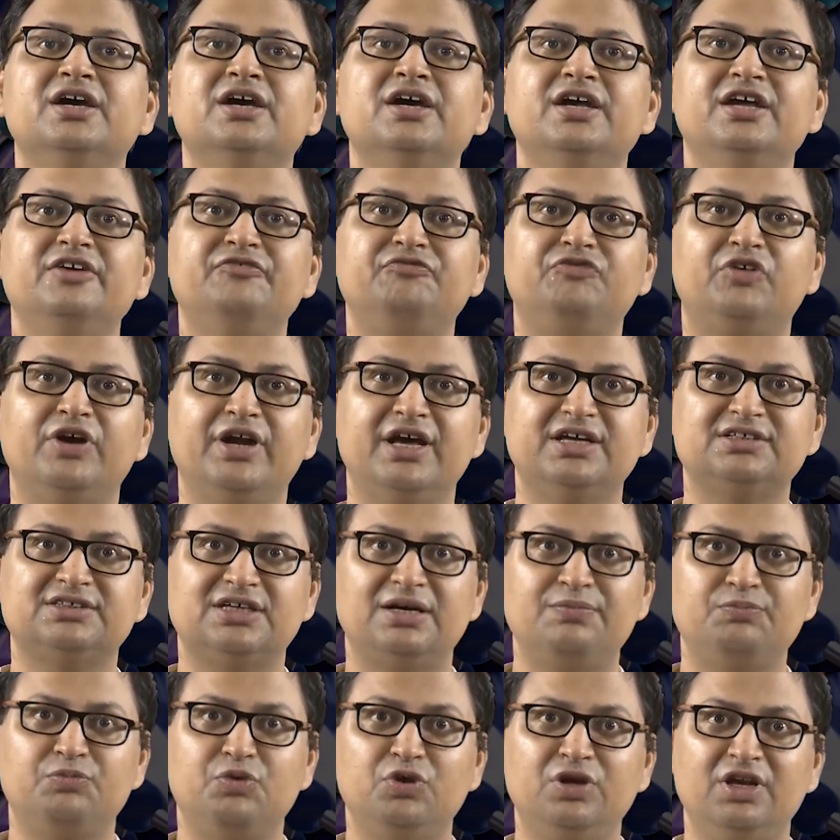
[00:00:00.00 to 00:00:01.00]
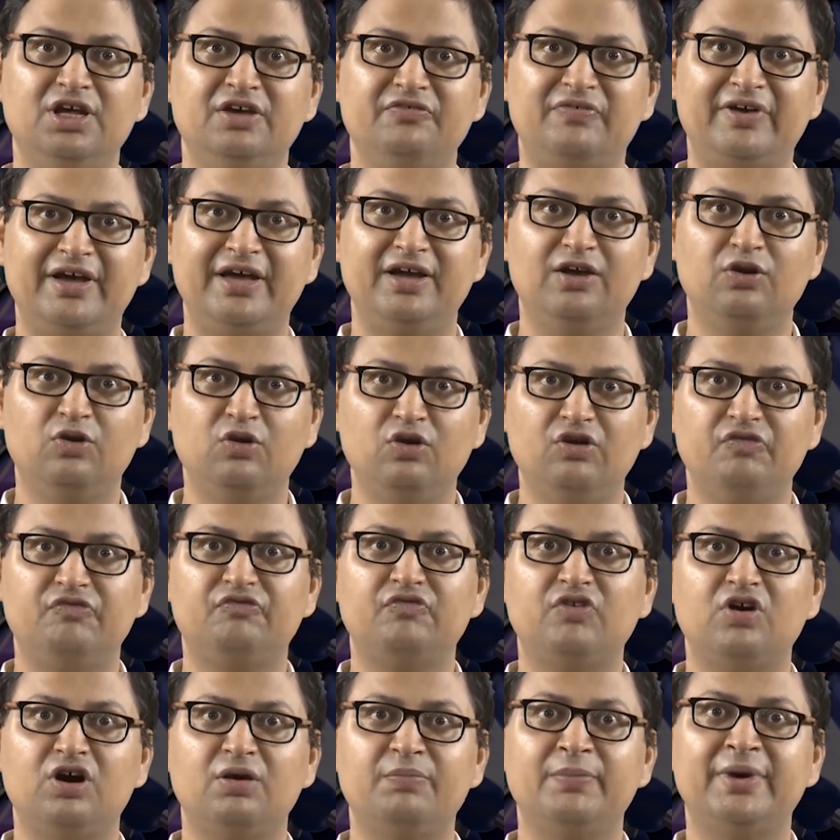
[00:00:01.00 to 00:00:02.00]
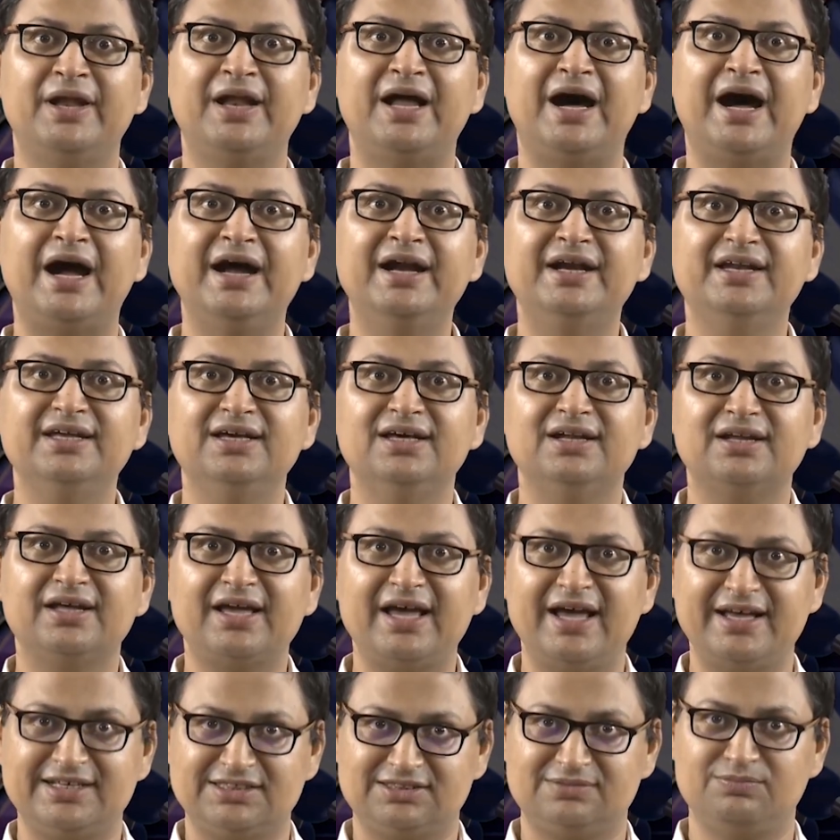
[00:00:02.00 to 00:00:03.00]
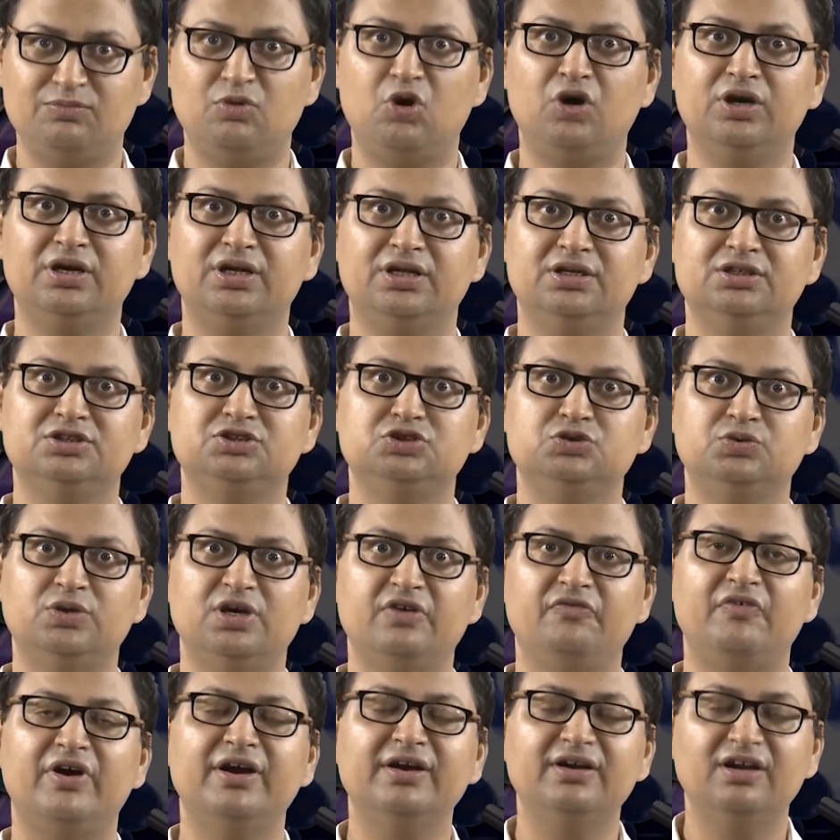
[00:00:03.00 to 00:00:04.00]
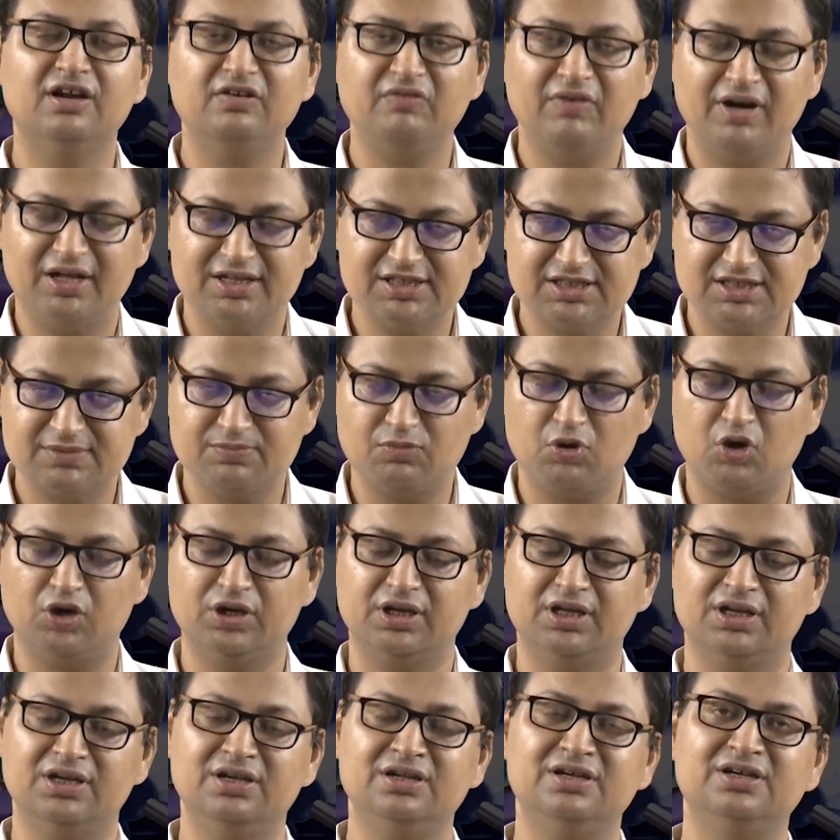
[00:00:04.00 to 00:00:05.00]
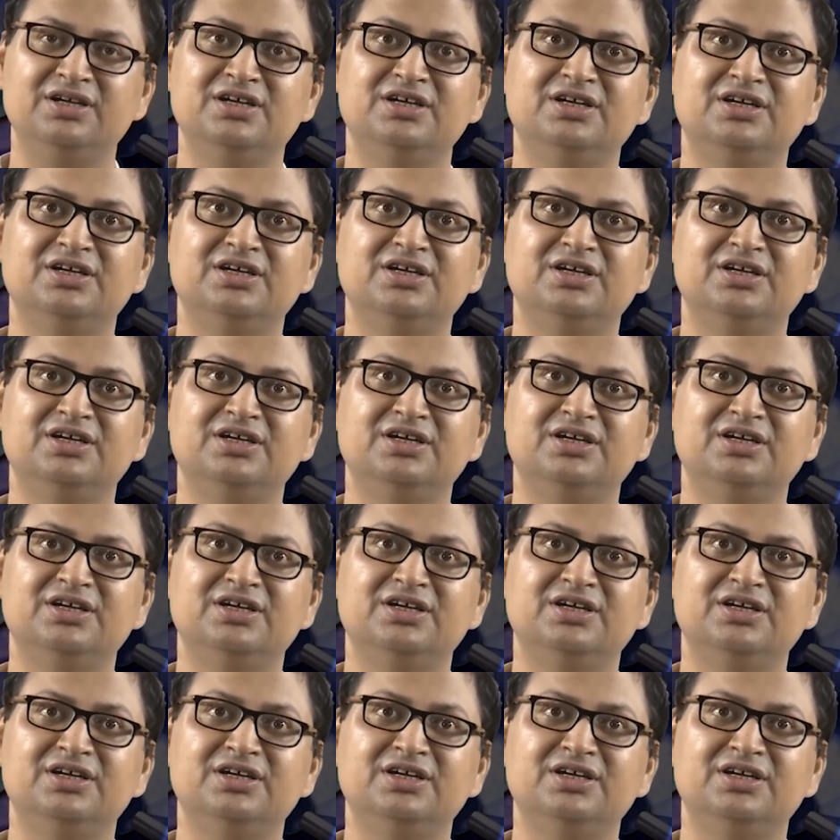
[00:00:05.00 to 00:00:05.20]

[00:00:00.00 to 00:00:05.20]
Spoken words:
If, for example, if I go from an ideal gas model to a van der Waals model,